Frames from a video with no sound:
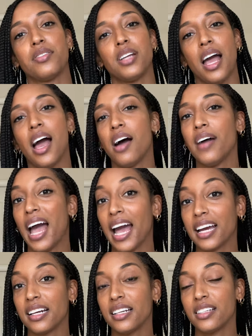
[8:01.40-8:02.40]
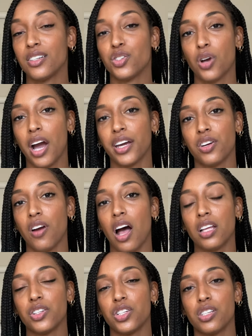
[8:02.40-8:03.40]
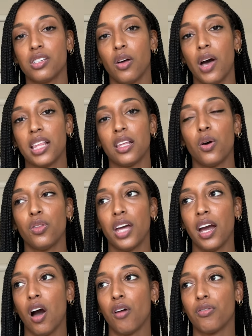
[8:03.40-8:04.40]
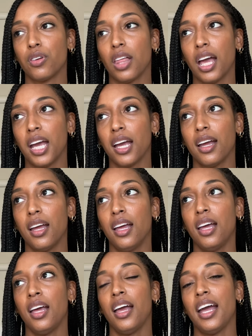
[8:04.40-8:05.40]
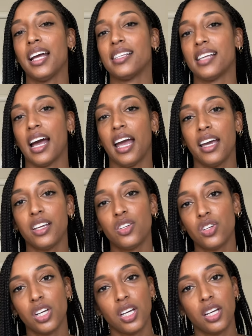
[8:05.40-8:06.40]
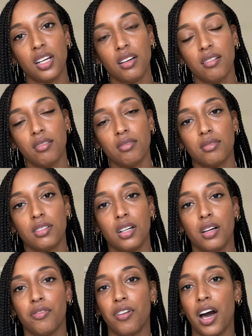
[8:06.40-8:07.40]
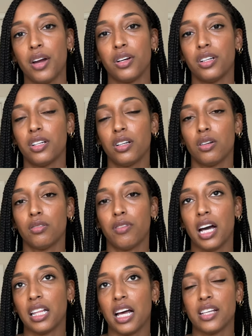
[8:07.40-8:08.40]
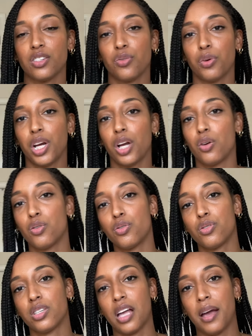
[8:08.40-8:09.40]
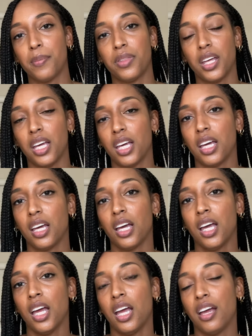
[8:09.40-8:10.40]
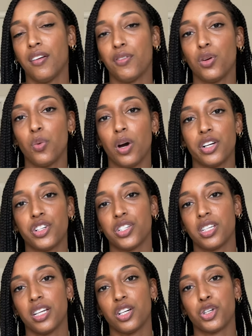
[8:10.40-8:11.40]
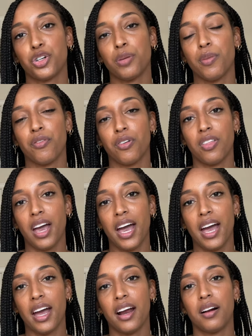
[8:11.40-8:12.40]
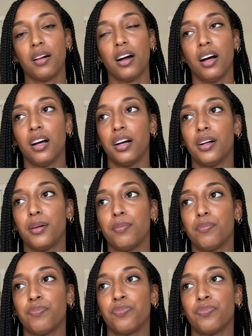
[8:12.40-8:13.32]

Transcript: to have acne to try Curology. So I know they offer like anti-aging, fine you know fine lines and wrinkles type thing if you want to just get a treatment for that. Um,